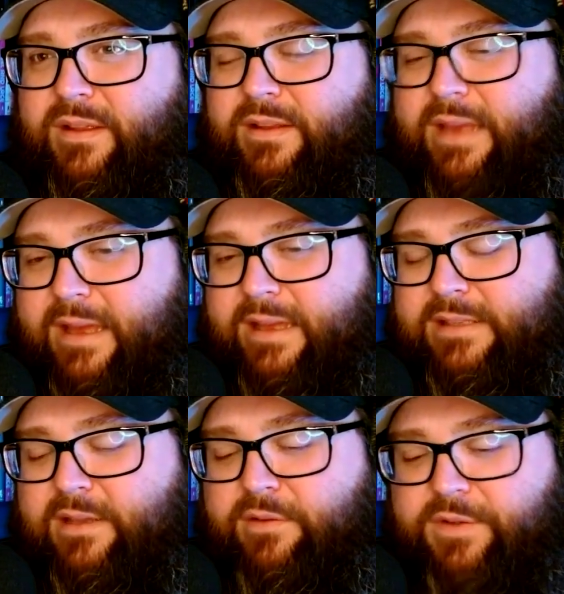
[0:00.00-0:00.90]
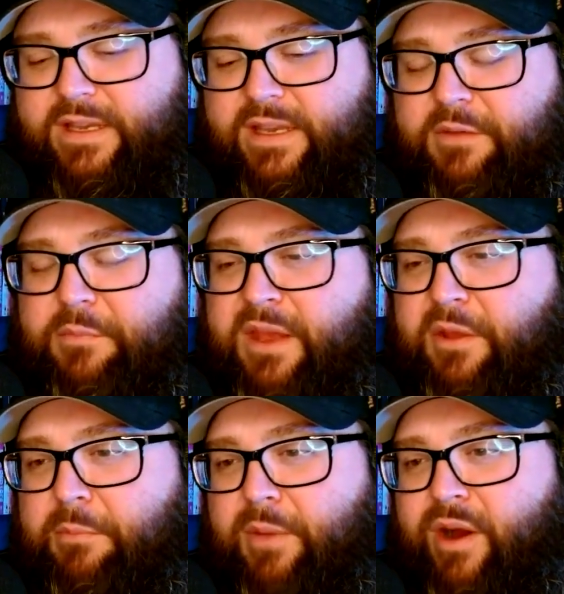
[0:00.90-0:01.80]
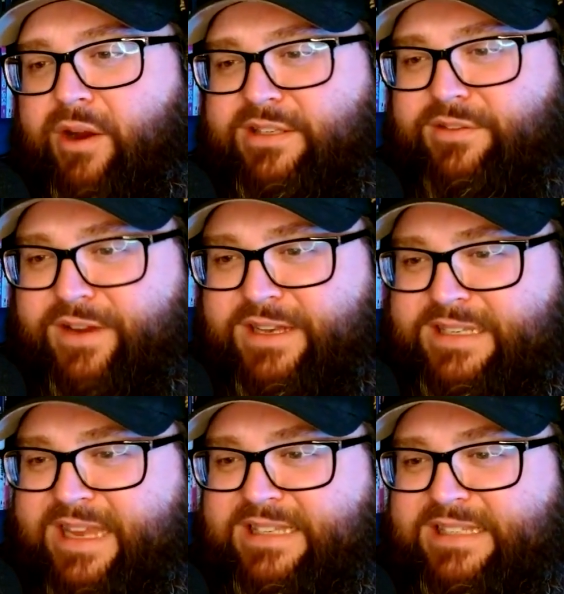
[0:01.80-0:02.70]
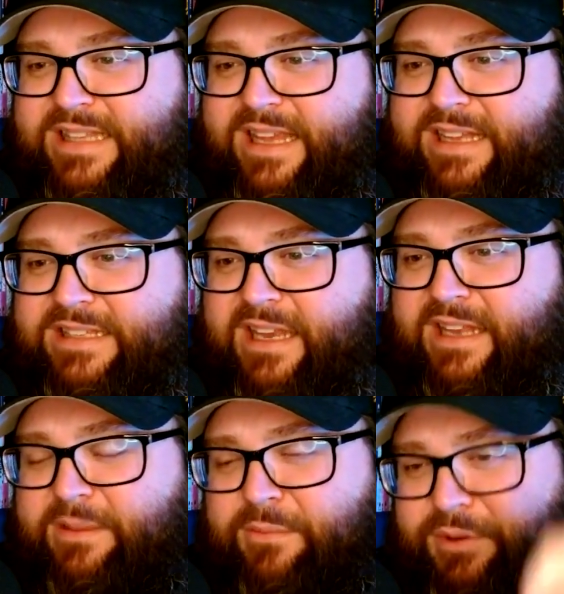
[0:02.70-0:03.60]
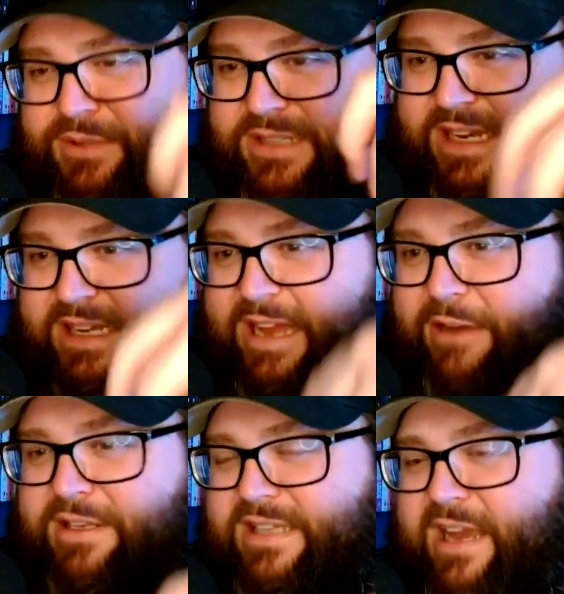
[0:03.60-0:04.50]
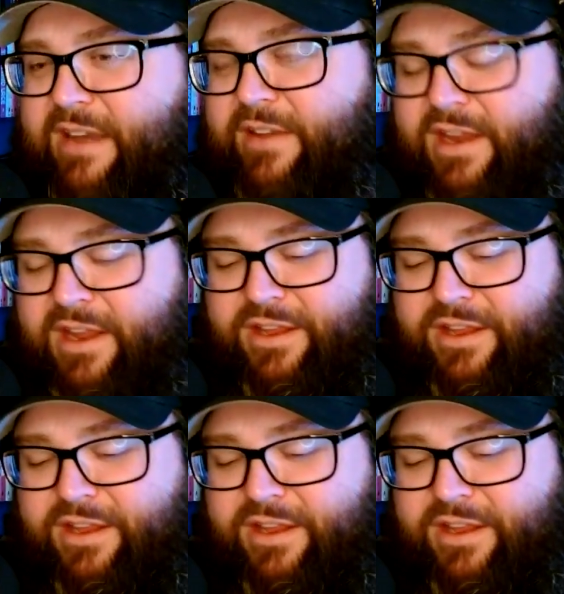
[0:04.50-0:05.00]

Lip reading: Yeah, it's a fucking like meal bar. It's a very dense thing. It's not like the mold's getting down inside of it.